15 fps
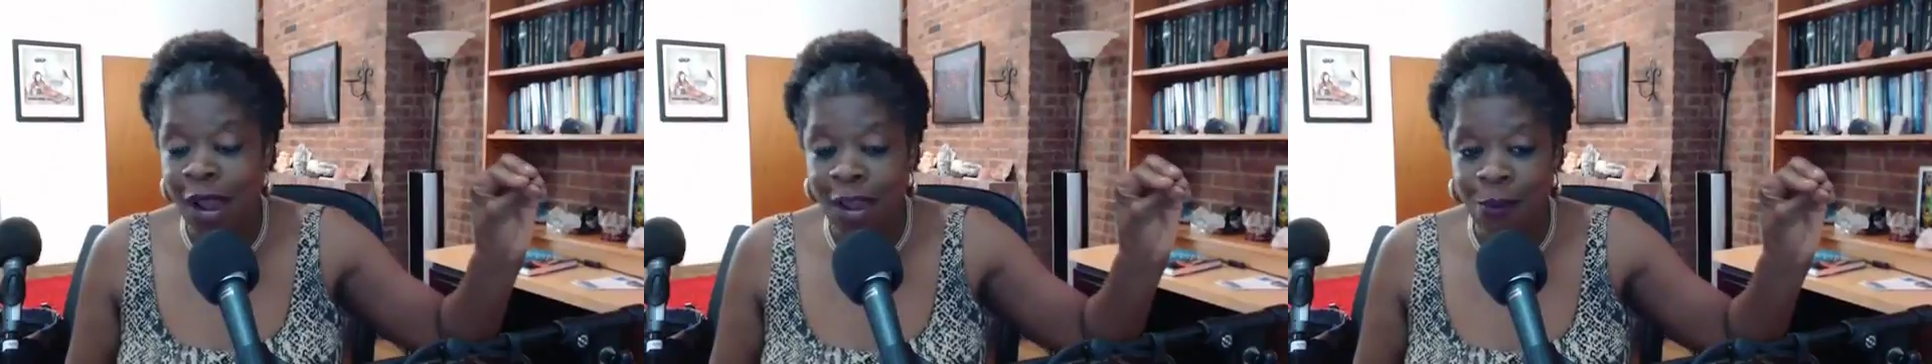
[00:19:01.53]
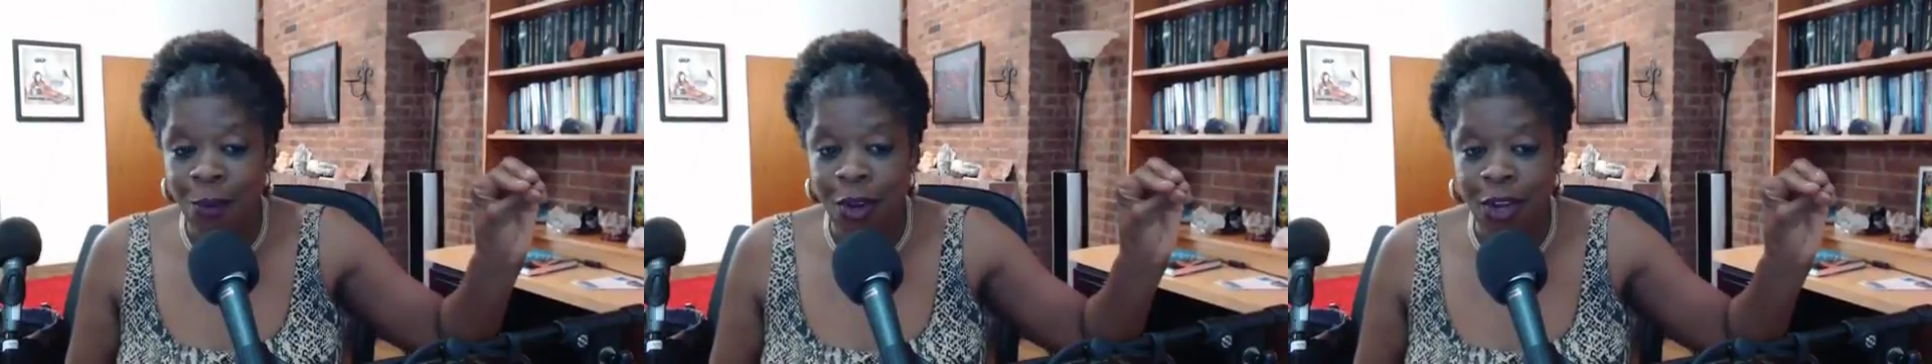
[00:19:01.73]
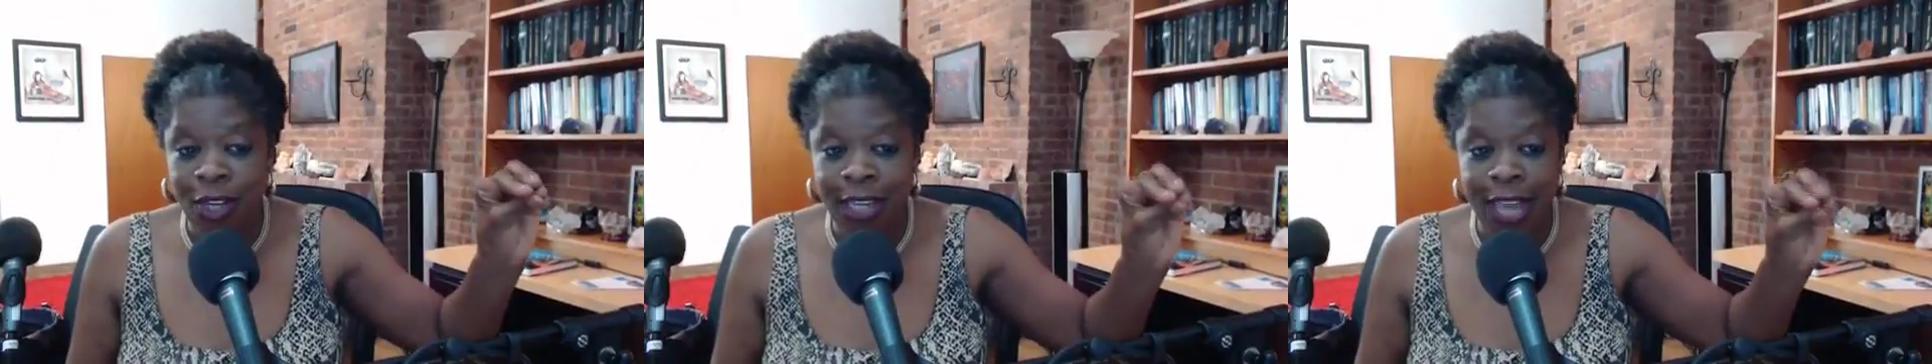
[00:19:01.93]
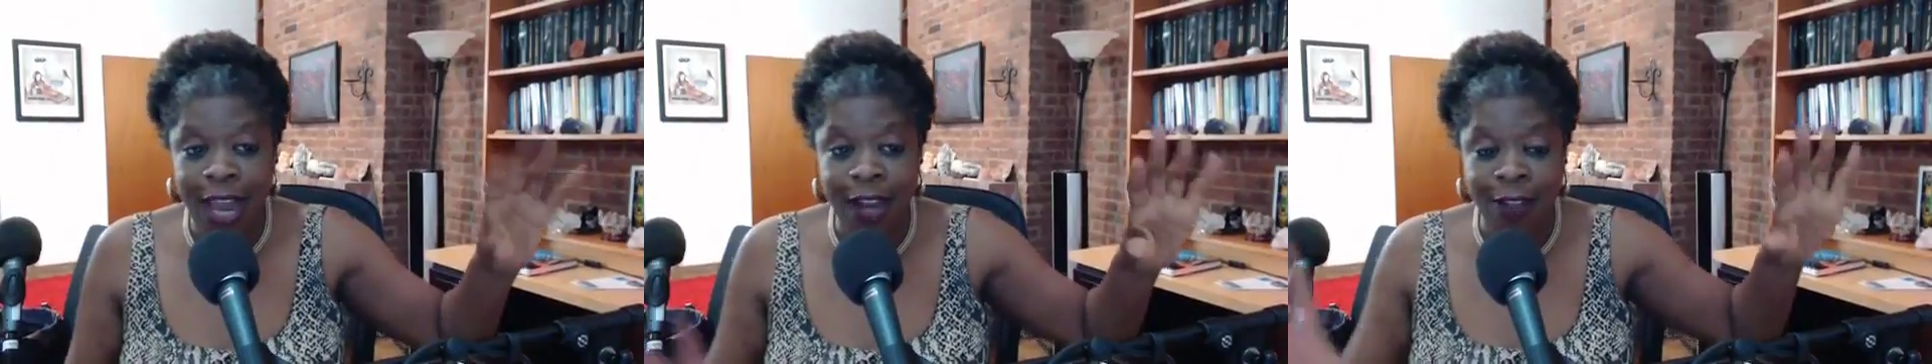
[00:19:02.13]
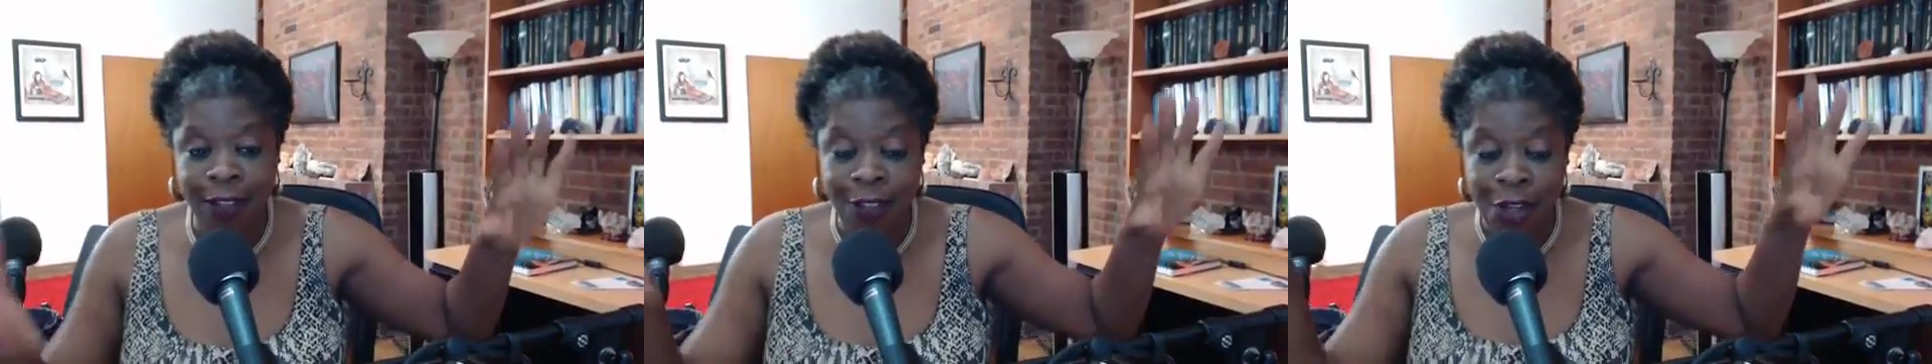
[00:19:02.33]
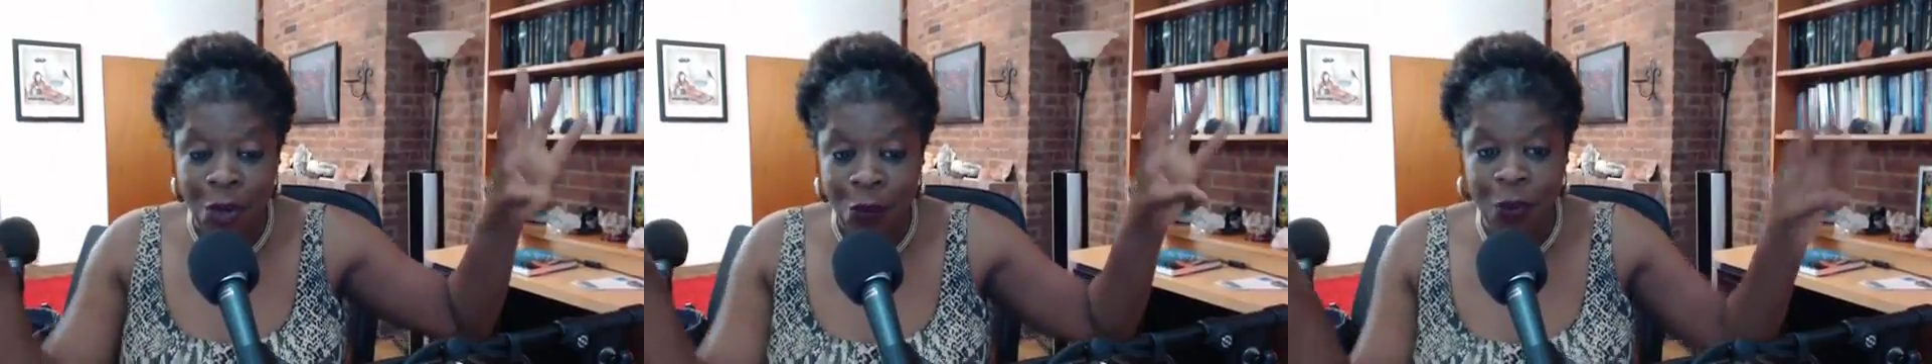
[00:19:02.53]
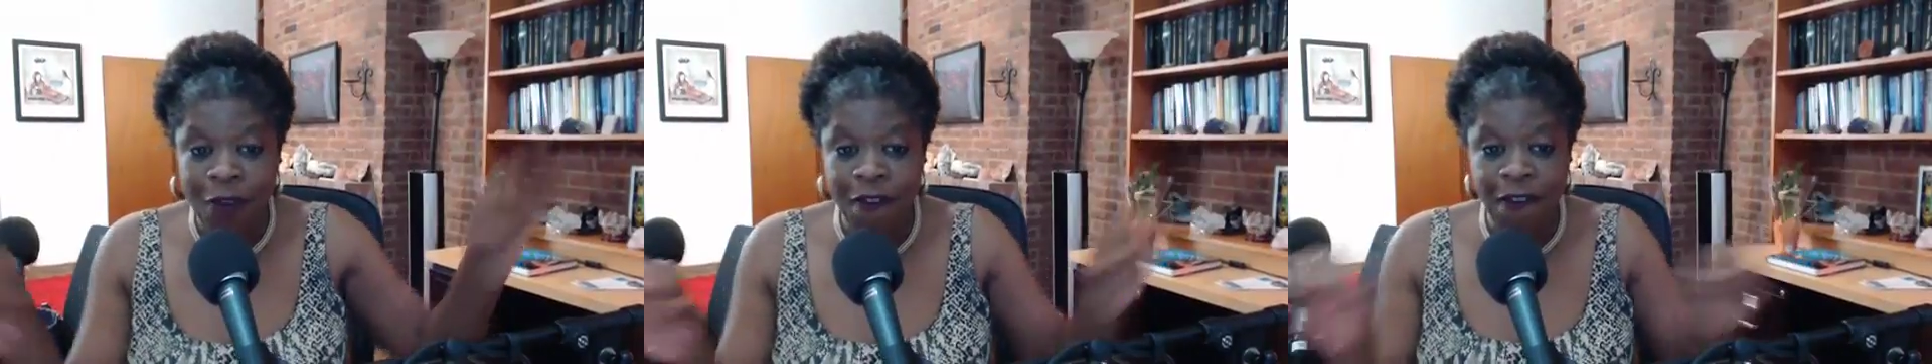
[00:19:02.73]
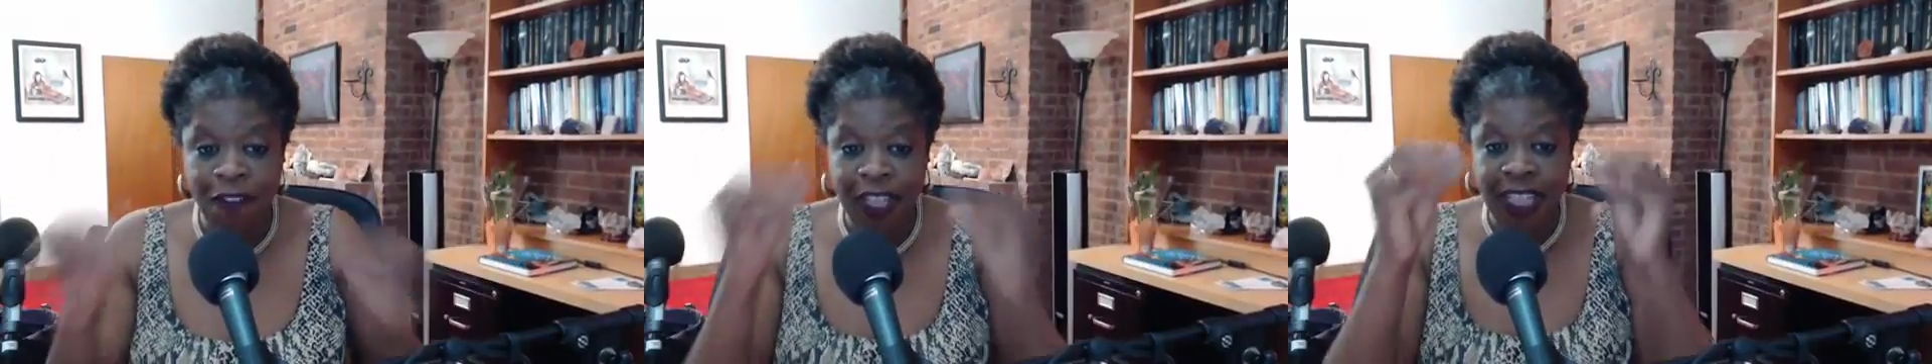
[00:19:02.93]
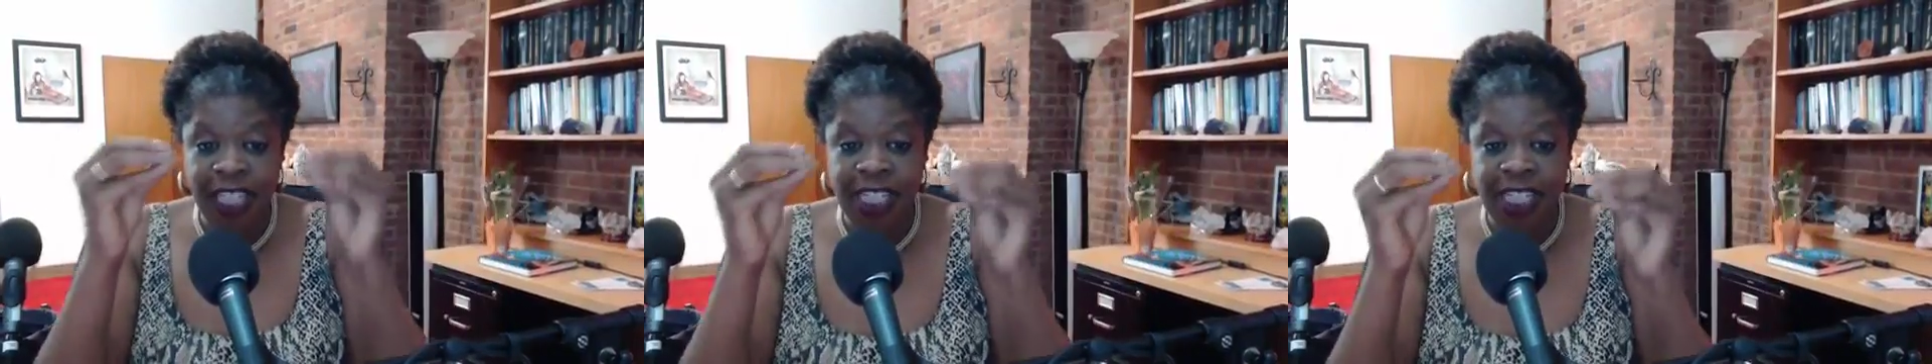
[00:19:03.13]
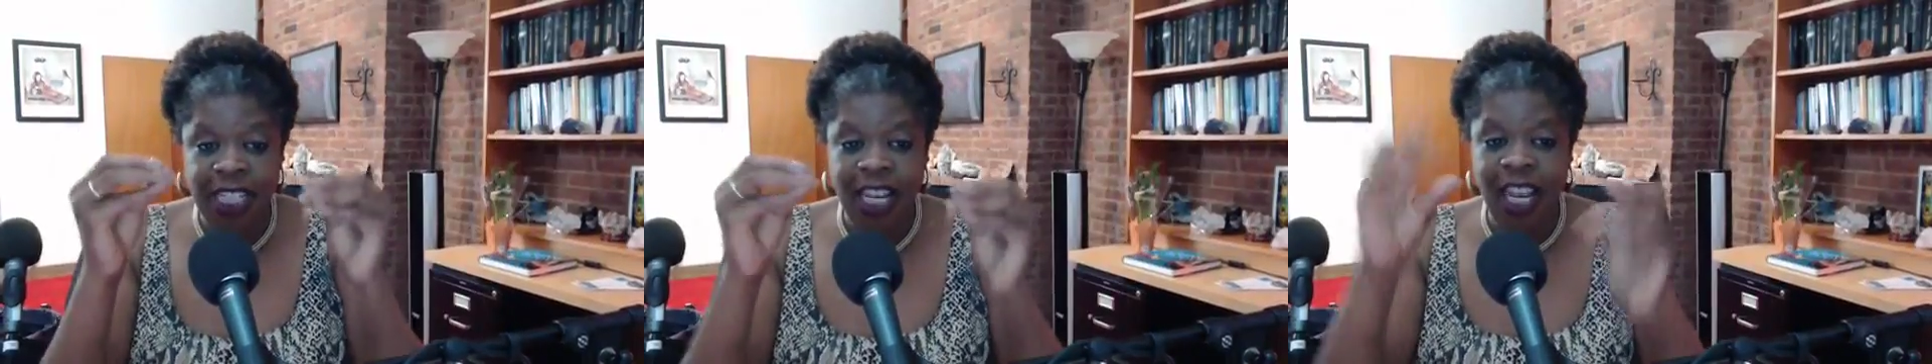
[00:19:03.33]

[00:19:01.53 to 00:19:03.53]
workout we finish